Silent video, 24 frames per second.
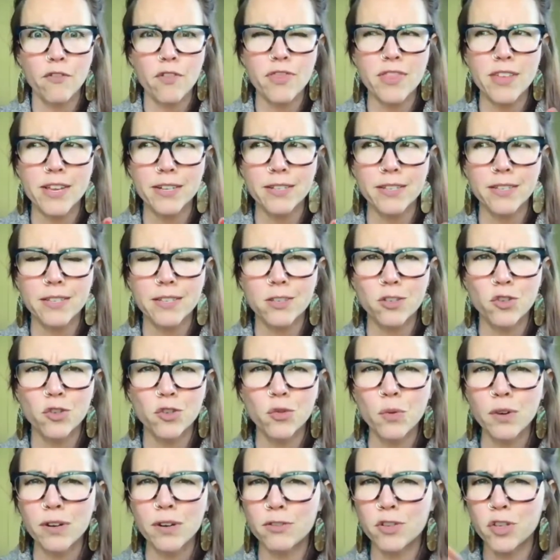this
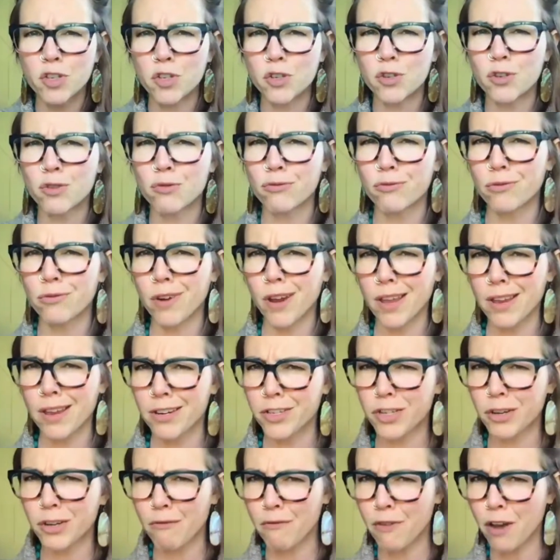sort of
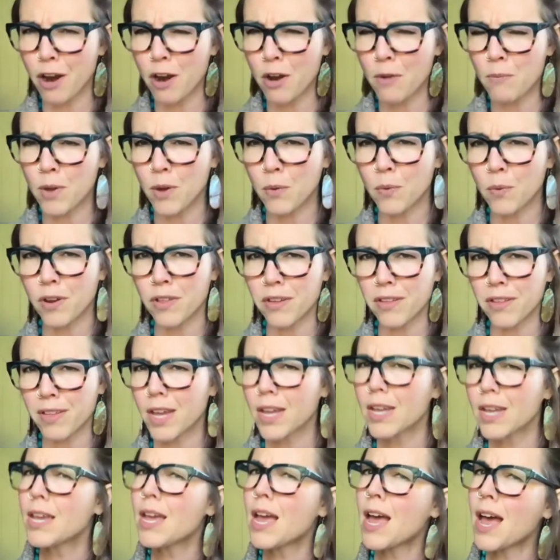strange environment where they're
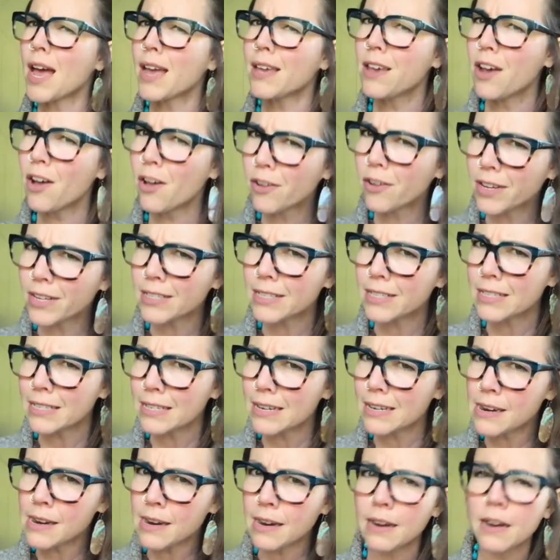like, yeah, y'all can
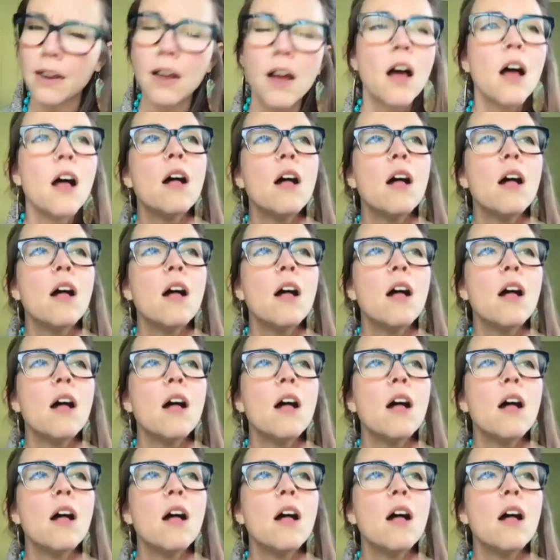sing,